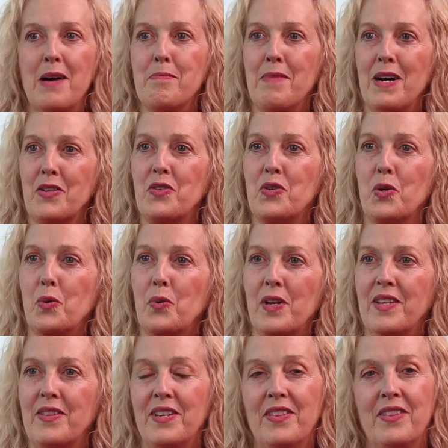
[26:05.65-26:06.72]
much
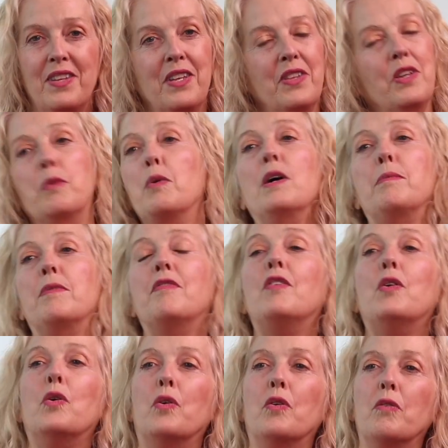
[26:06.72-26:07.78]
taller than you were
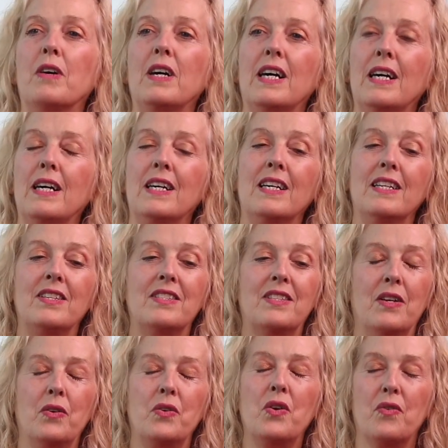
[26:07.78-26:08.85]
before, and
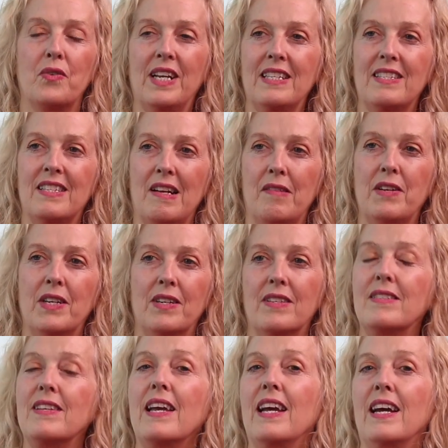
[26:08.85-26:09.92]
so you're not necessarily going
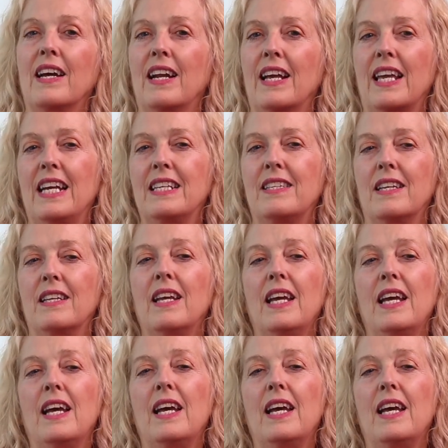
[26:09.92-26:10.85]
to see it. And I guess it